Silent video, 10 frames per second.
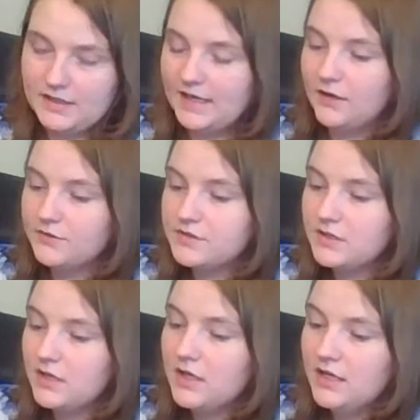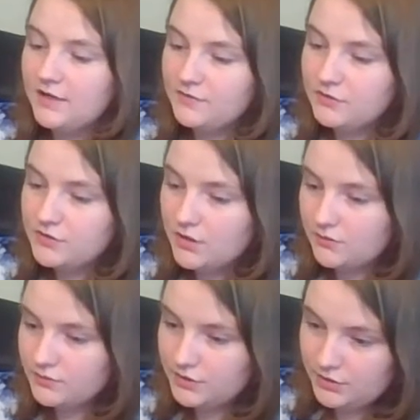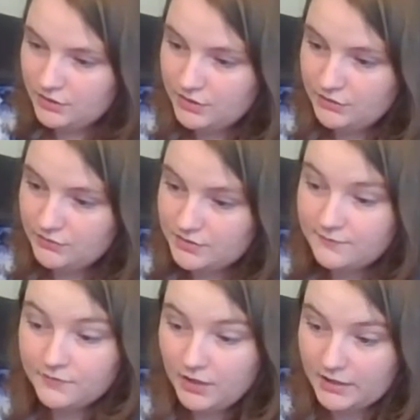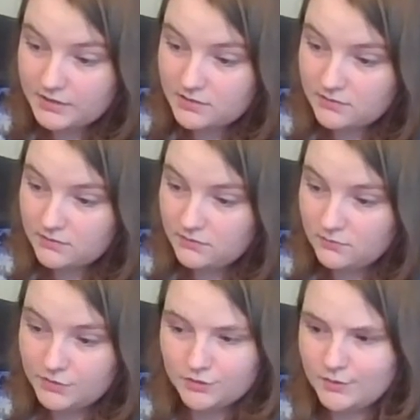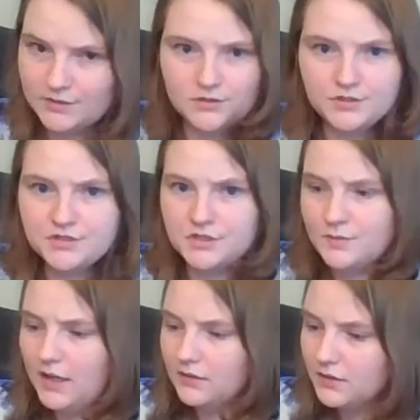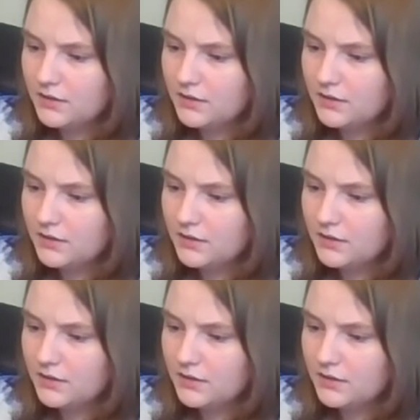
house. If you don't, you can use floss, which works just as well.